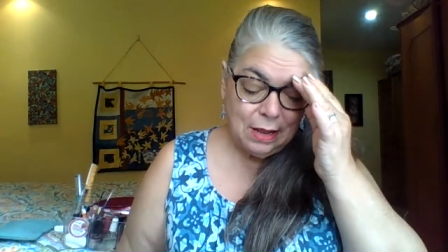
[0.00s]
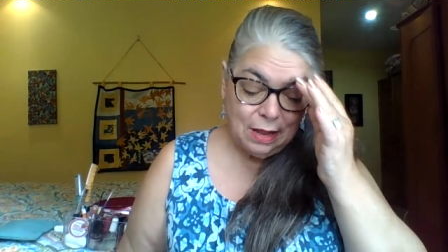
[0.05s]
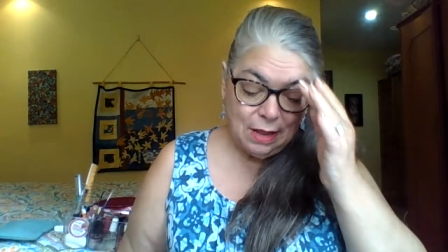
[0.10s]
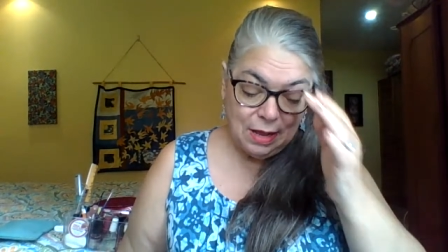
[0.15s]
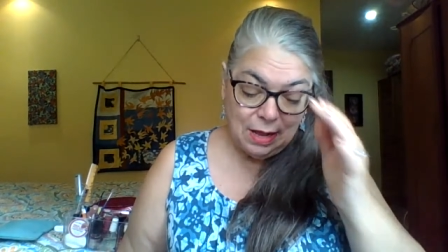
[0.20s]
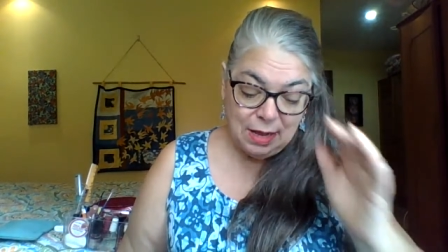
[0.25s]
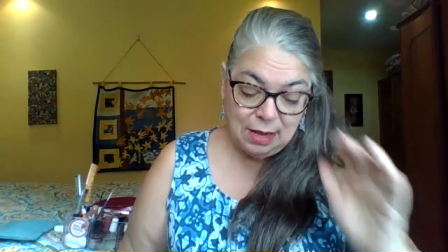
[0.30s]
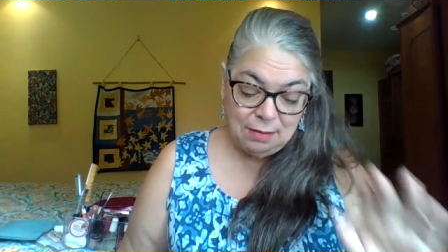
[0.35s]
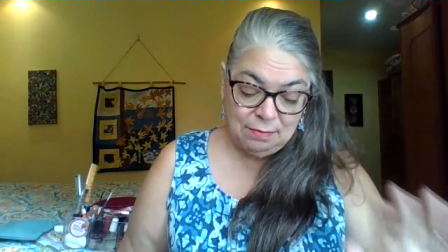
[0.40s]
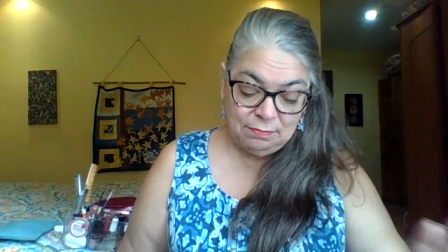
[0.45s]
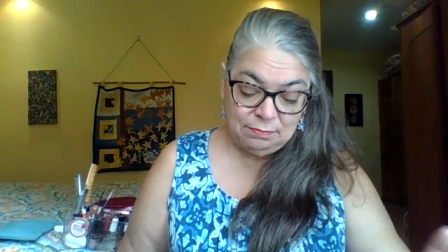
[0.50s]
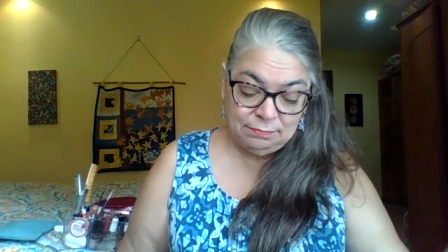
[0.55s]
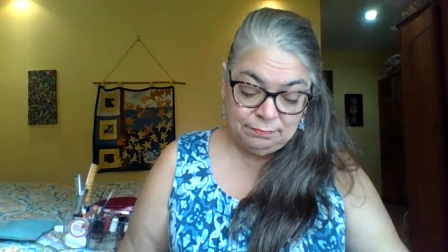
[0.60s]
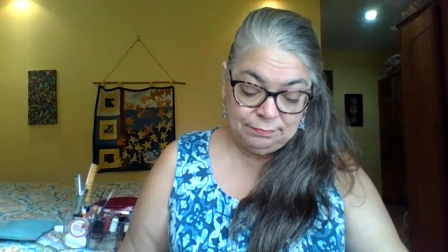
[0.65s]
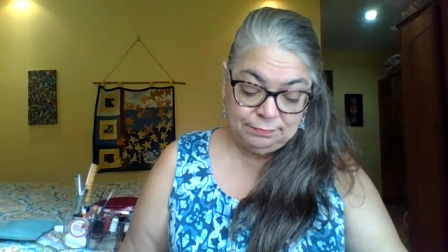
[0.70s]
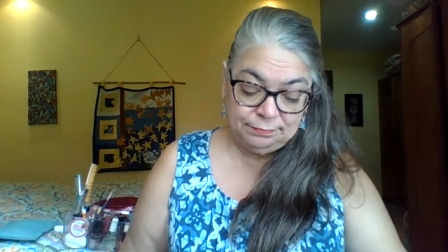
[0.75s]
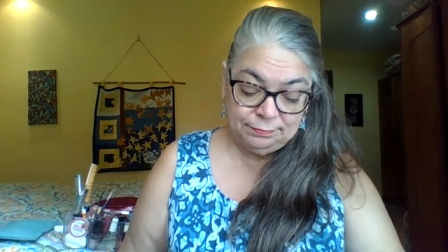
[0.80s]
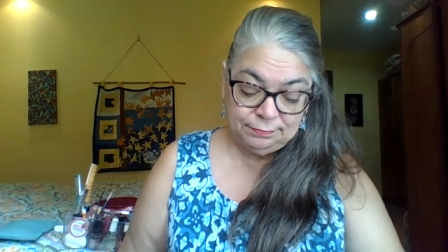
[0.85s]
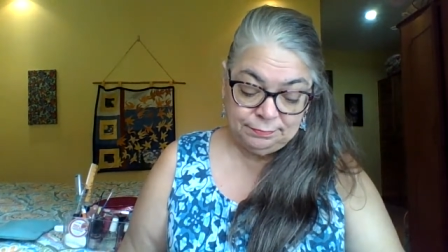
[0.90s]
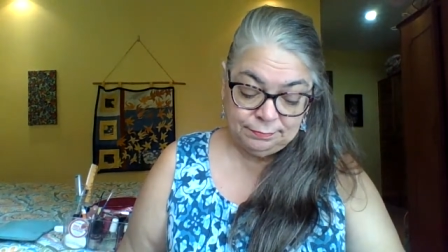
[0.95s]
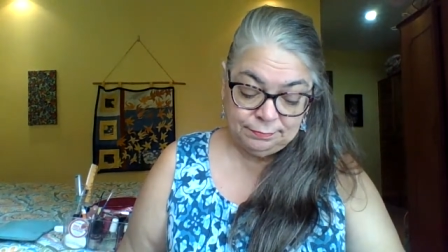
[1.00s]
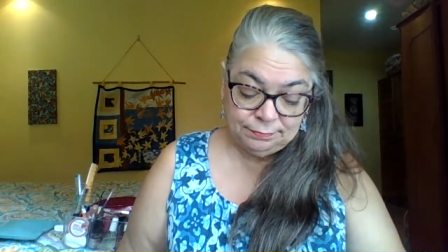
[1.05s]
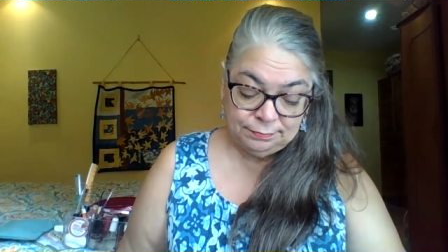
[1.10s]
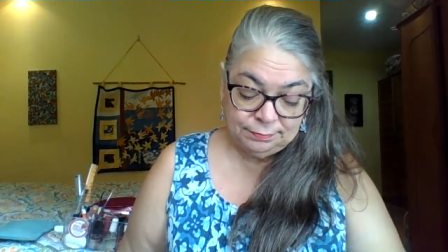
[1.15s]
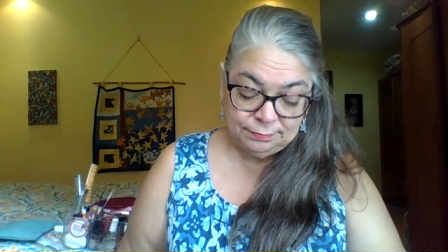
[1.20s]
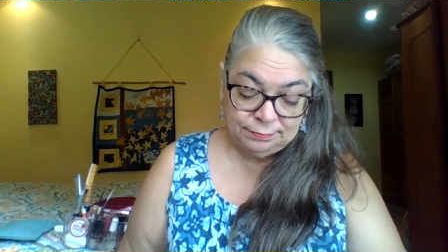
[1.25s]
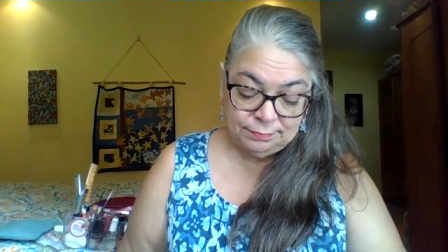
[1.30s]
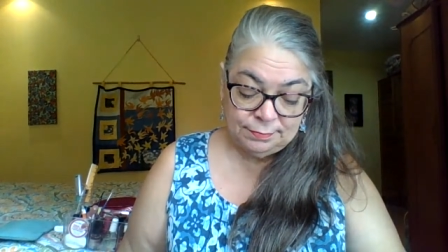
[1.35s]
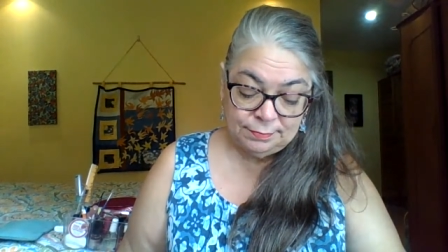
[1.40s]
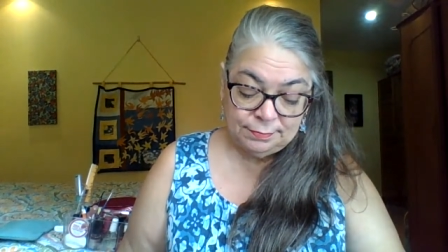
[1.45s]
Um,
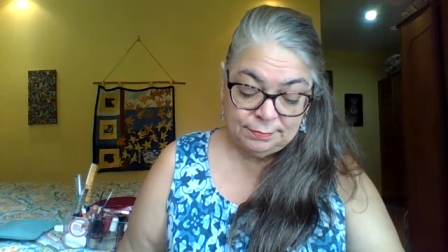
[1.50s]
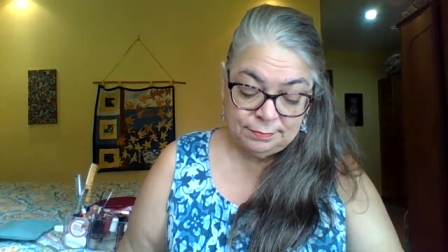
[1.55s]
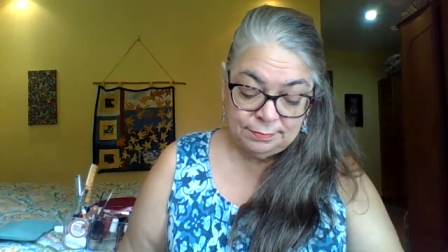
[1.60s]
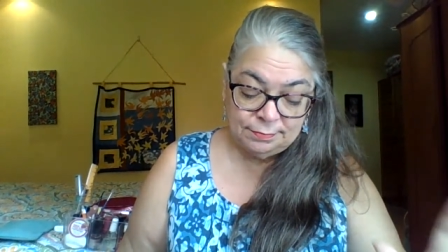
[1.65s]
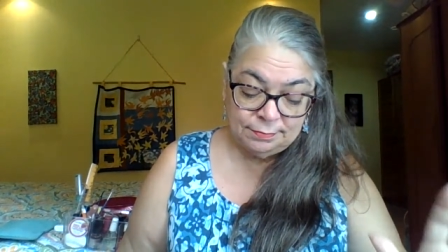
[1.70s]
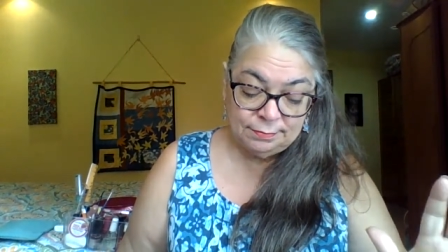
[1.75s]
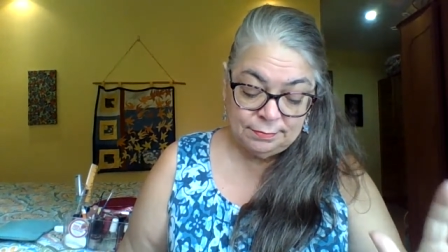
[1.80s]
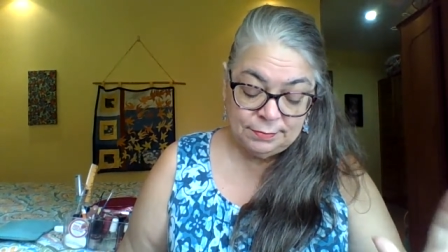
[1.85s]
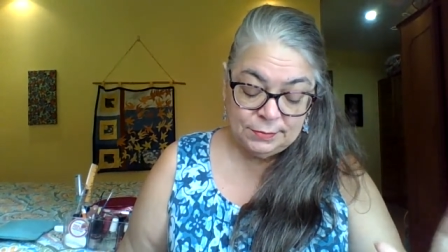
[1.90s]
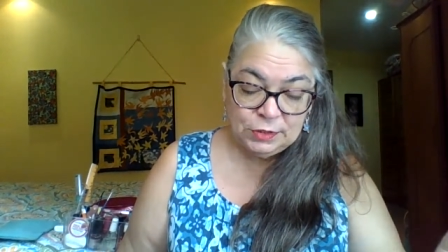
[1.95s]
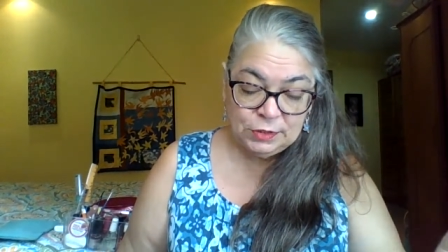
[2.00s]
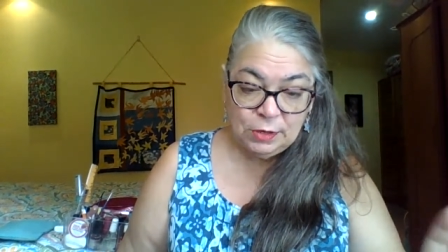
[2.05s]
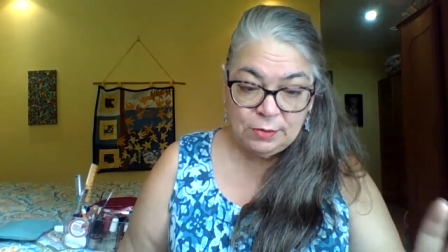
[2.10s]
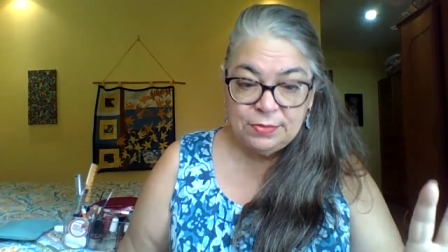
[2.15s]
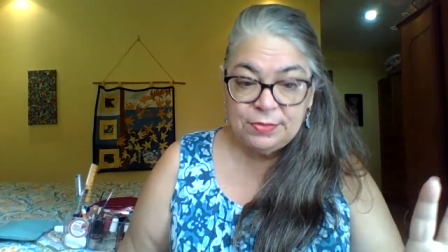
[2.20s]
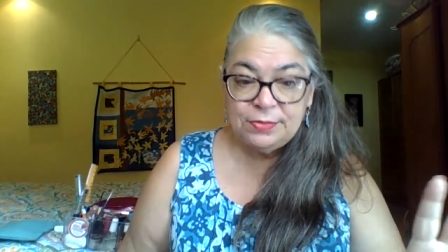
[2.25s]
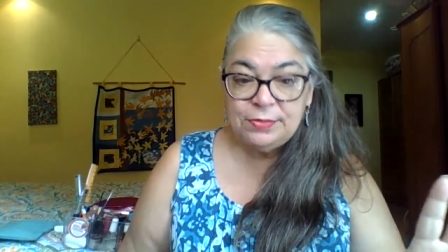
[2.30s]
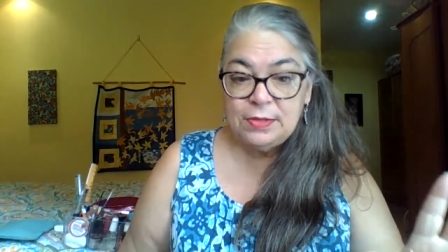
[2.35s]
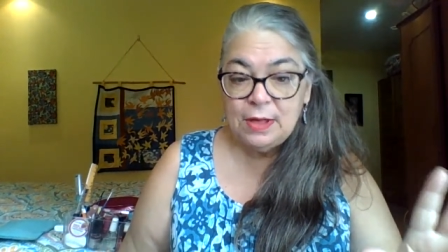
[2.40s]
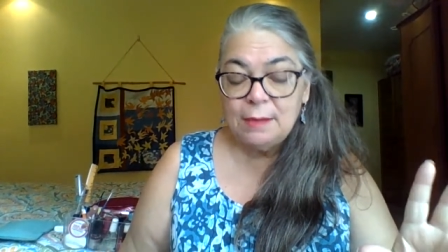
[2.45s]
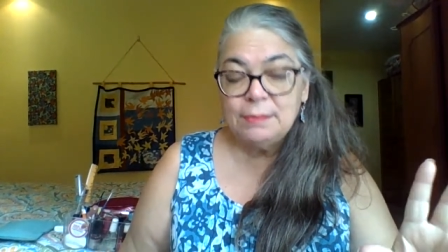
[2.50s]
so